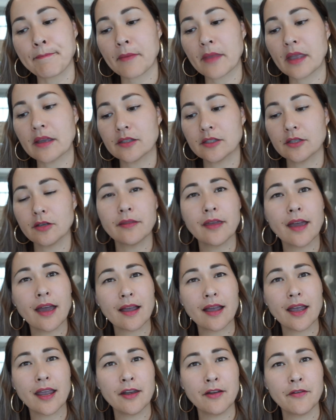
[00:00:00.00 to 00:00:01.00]
So
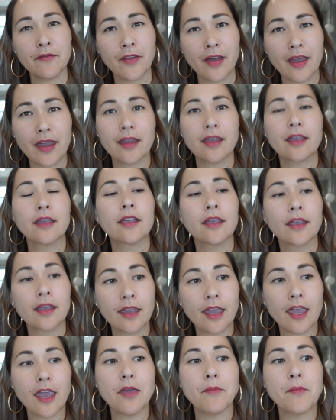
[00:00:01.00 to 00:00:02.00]
that kind of like
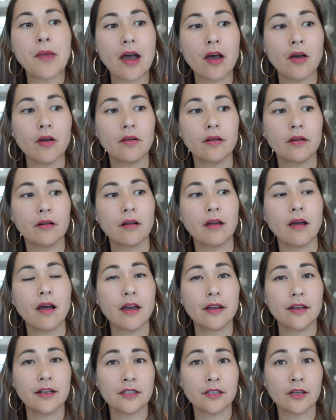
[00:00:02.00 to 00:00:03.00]
came out
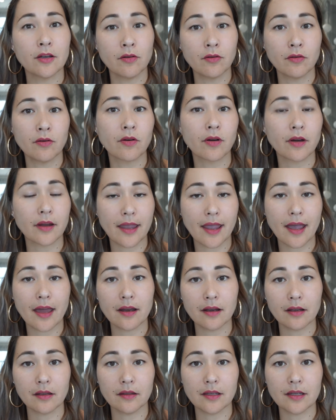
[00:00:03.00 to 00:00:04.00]
on its own
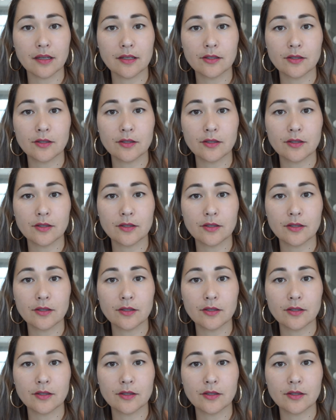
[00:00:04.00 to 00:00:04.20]
organically,